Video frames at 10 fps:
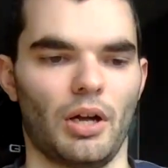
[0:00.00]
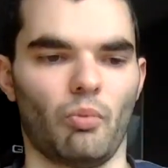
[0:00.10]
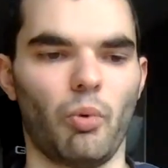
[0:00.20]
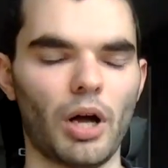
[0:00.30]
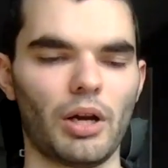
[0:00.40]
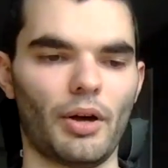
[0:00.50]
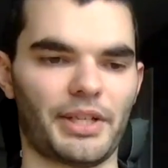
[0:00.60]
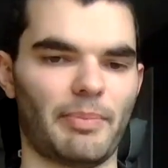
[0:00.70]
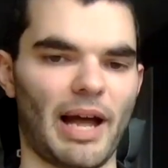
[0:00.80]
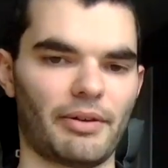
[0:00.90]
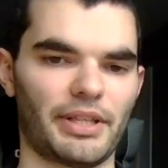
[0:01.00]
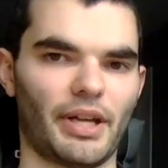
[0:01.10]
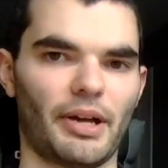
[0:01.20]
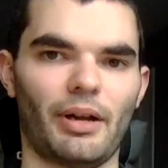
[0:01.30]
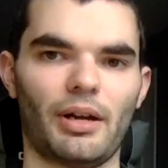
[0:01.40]
What I liked about it
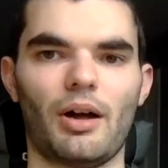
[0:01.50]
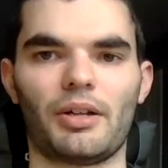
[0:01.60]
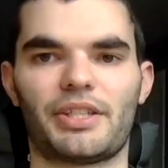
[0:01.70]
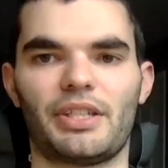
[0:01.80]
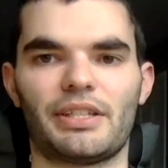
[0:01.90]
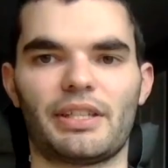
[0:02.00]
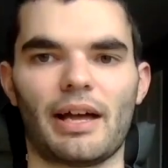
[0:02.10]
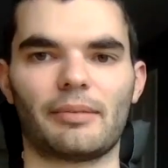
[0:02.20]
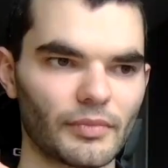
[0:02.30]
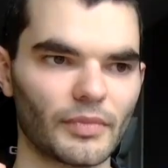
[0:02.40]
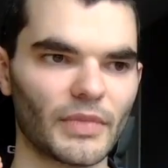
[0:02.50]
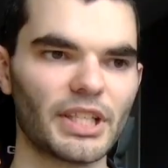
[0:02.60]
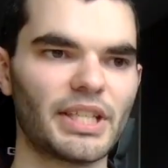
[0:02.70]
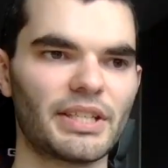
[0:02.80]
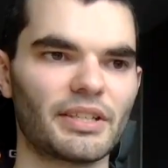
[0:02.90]
though a lot is that
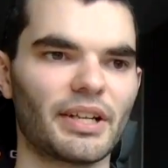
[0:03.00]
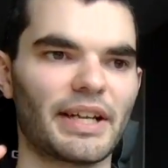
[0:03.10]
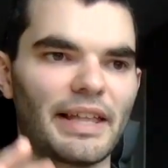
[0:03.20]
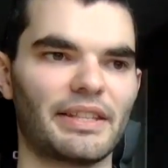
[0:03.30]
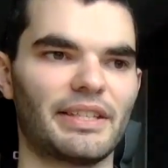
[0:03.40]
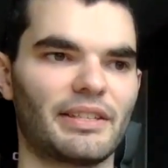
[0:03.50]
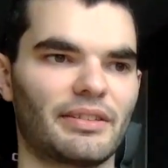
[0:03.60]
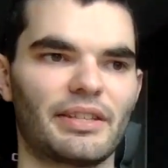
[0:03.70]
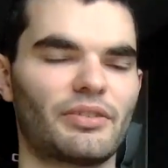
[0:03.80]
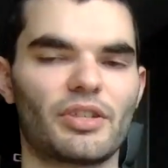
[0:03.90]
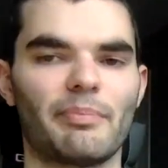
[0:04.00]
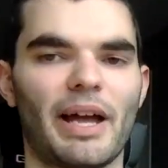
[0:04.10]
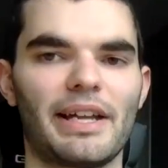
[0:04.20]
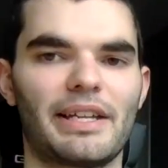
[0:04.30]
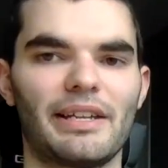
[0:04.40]
this doesn't
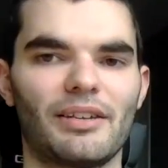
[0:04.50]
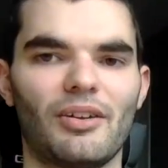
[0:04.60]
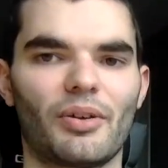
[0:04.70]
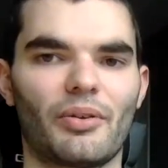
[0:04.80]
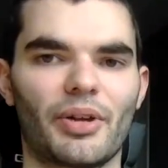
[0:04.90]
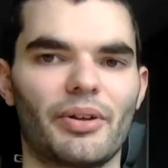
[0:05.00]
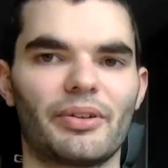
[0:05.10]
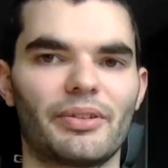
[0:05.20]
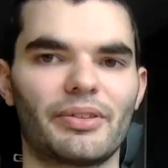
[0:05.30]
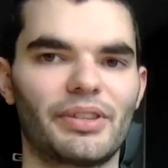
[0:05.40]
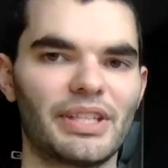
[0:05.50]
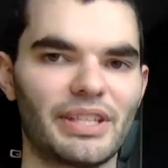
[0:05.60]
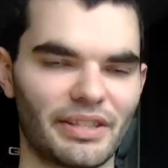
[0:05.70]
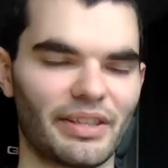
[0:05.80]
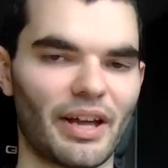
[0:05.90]
make it like, this
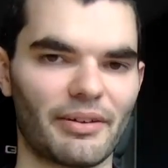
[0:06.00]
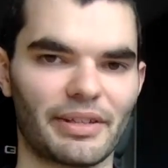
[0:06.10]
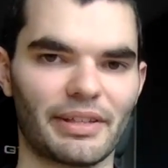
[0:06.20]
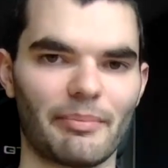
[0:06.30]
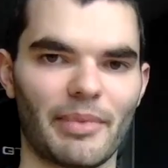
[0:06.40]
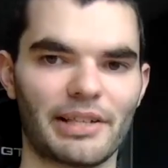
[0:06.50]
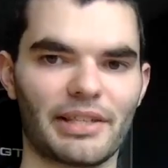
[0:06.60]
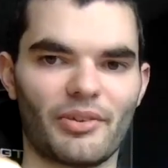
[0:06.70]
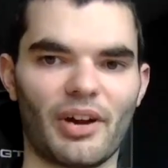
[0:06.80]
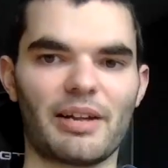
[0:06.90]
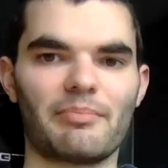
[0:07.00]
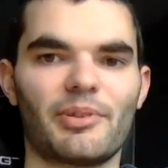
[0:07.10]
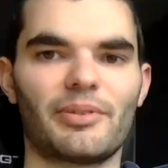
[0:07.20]
isn't the only thing that makes it great, but